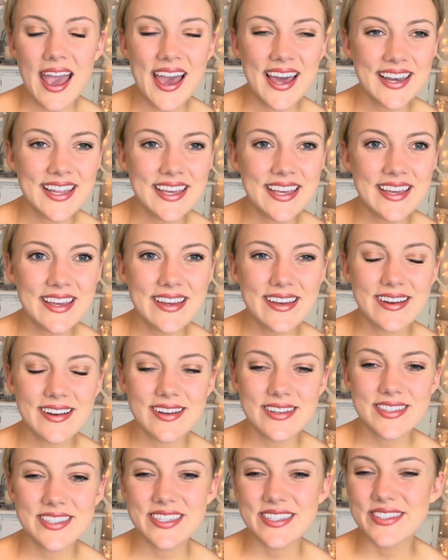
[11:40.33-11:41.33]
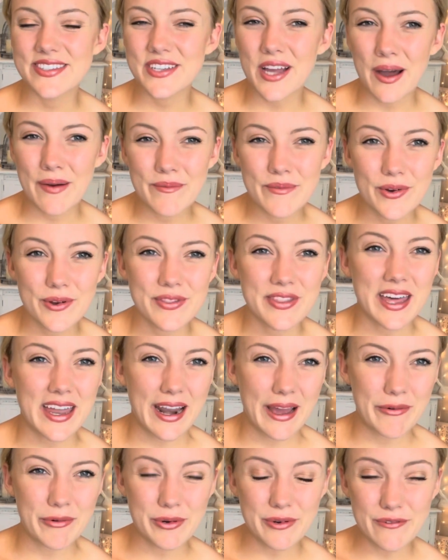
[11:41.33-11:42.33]
any discomfort
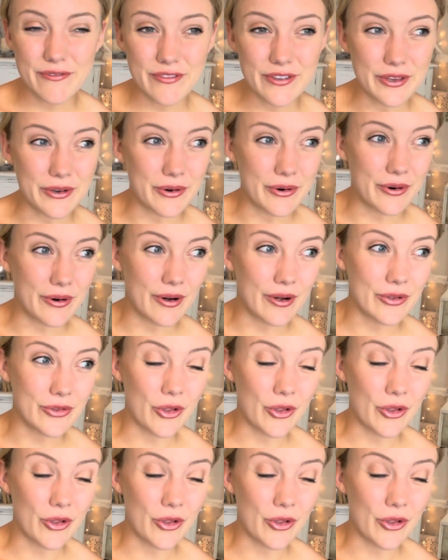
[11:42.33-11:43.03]
that I would feel